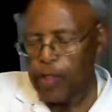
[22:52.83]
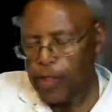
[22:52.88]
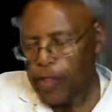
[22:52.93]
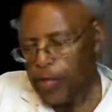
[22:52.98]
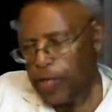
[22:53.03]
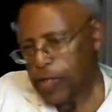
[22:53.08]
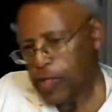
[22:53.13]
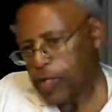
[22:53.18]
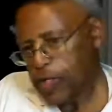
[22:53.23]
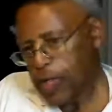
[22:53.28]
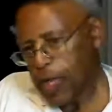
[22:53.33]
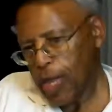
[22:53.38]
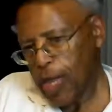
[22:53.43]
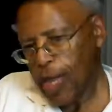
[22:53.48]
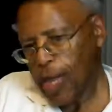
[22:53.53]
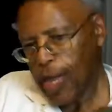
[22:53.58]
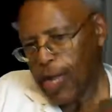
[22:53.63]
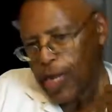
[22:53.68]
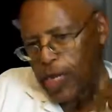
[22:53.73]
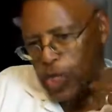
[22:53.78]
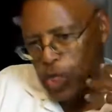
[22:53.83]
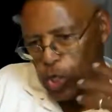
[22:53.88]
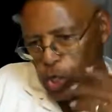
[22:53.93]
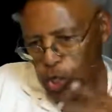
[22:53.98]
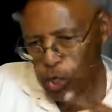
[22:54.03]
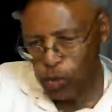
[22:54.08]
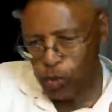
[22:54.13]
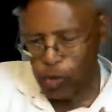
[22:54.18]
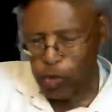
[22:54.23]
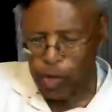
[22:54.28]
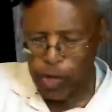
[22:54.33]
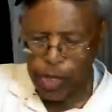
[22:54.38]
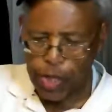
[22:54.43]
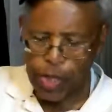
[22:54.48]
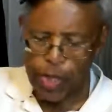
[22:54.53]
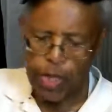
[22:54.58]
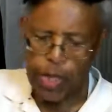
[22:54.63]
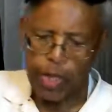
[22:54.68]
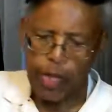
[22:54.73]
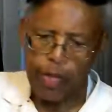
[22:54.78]
this age
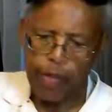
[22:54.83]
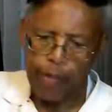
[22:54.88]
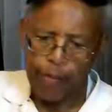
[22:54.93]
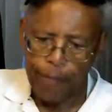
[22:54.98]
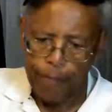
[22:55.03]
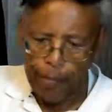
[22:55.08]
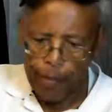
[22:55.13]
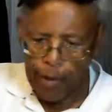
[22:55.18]
with the